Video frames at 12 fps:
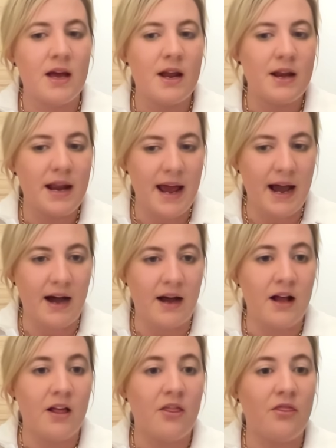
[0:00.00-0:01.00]
Now,
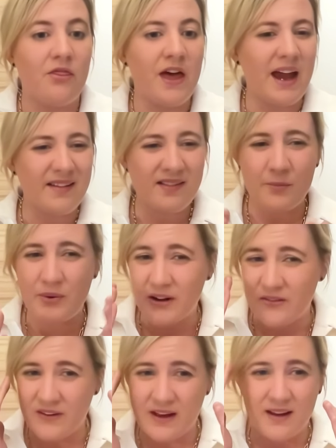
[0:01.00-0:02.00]
that's a bit of
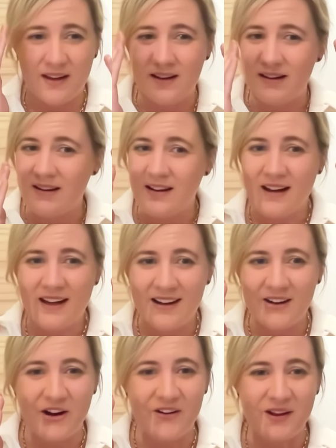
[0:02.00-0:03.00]
a, you
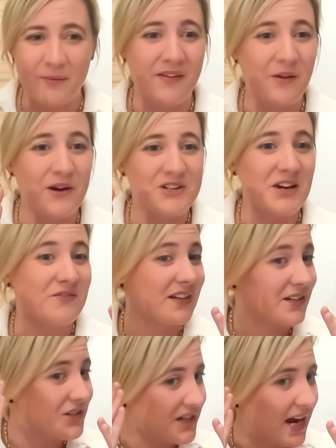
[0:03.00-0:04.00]
know, something you actually have to
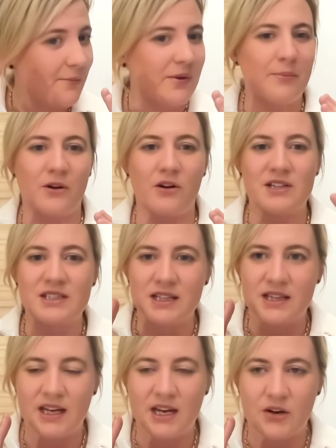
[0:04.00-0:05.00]
educate people on to get
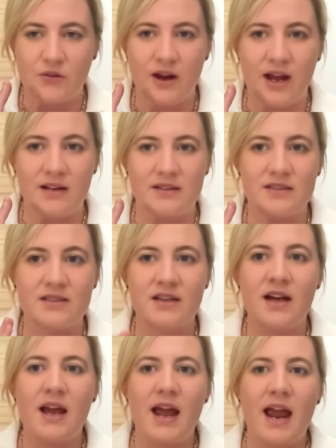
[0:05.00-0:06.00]
their head around.
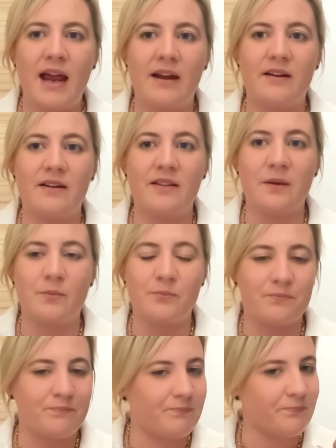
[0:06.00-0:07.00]
And the
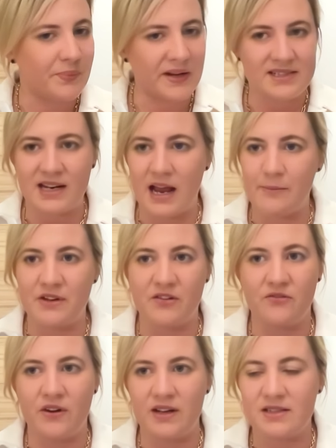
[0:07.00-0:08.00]
best lameness
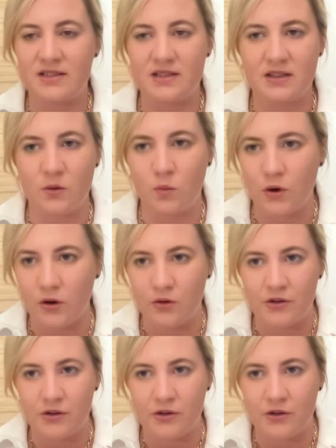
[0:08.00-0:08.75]
vets in the world, you